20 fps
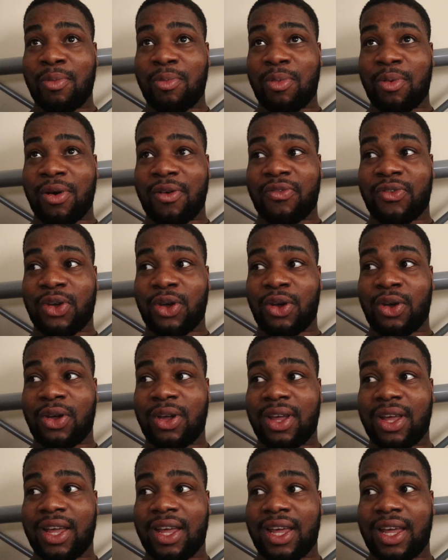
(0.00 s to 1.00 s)
But I've
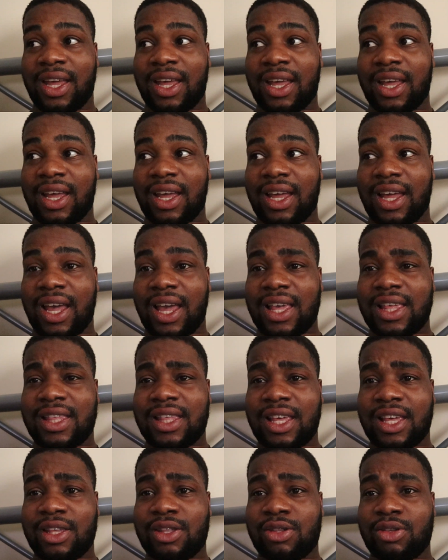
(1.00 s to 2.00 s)
got
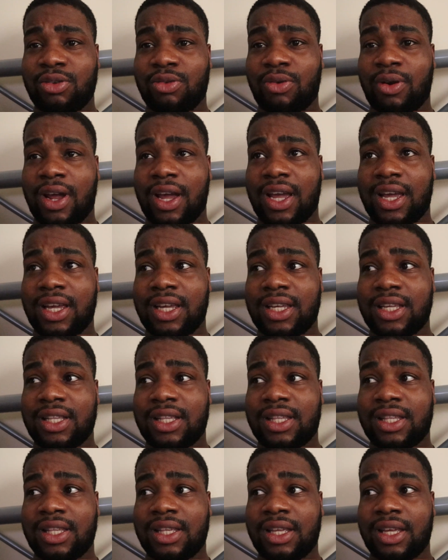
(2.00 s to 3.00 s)
essays to
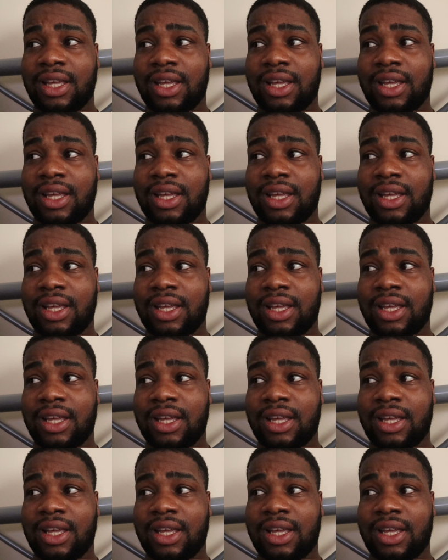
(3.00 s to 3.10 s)
write,